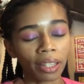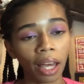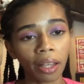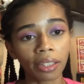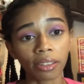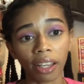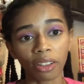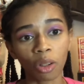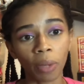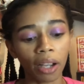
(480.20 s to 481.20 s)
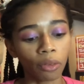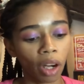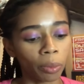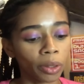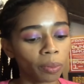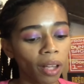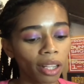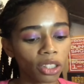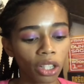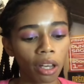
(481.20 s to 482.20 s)
and that is Psycho by Robert
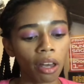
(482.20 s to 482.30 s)
Bloch.